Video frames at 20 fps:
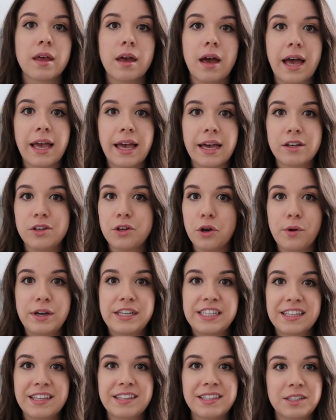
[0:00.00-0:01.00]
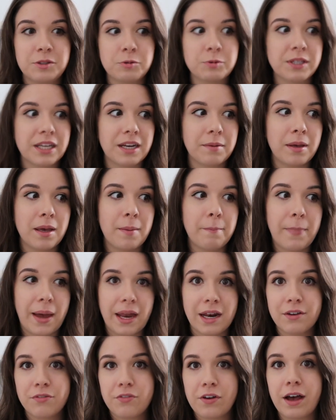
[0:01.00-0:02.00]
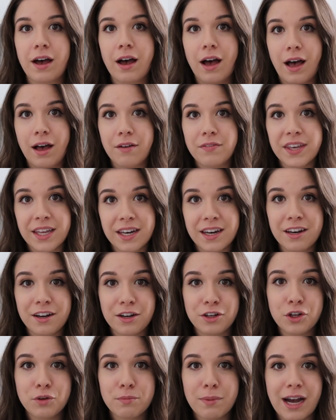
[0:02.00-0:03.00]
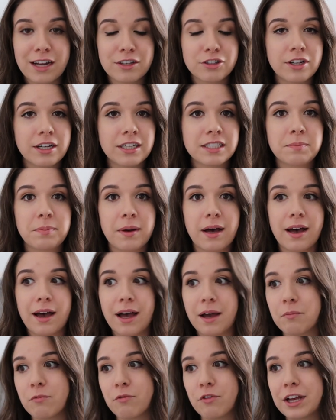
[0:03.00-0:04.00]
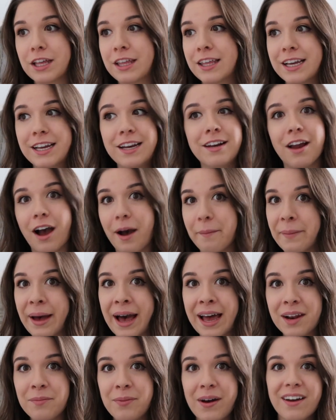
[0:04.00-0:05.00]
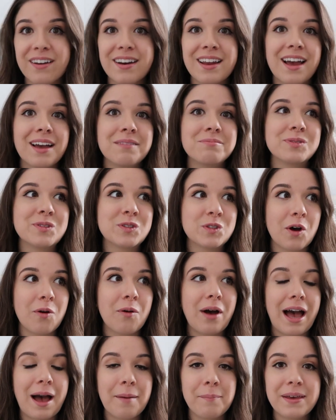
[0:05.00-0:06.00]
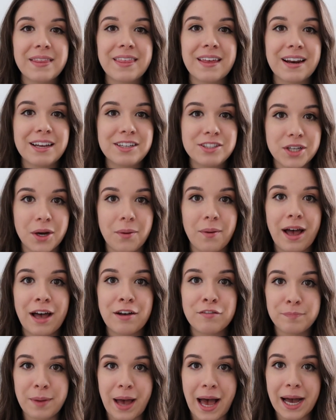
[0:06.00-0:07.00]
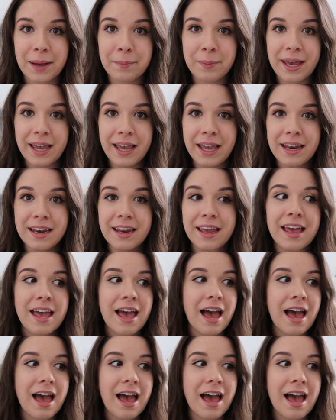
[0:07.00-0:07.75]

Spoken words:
I had no idea that this was going to be a benefit of getting a new mattress, but I'm really not mad about it. I'm so happy that I don't have back pain.